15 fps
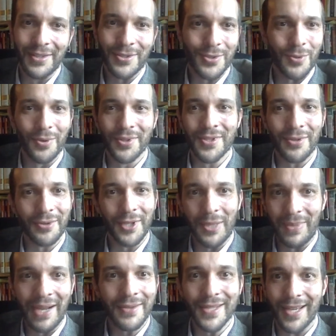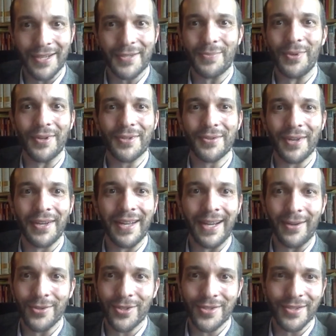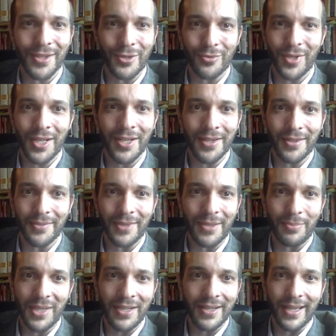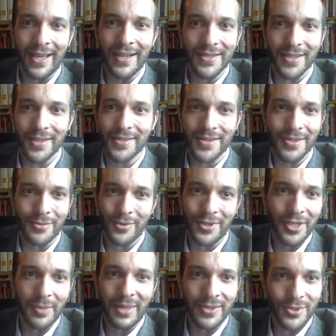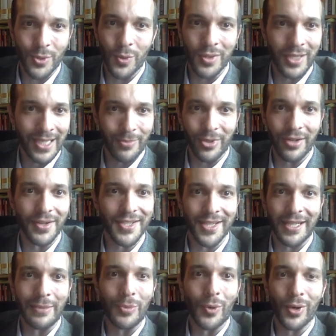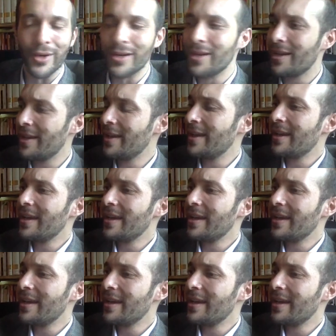school isn't really about textbooks right now. Just like reading and, and media access isn't really about school libraries anymore.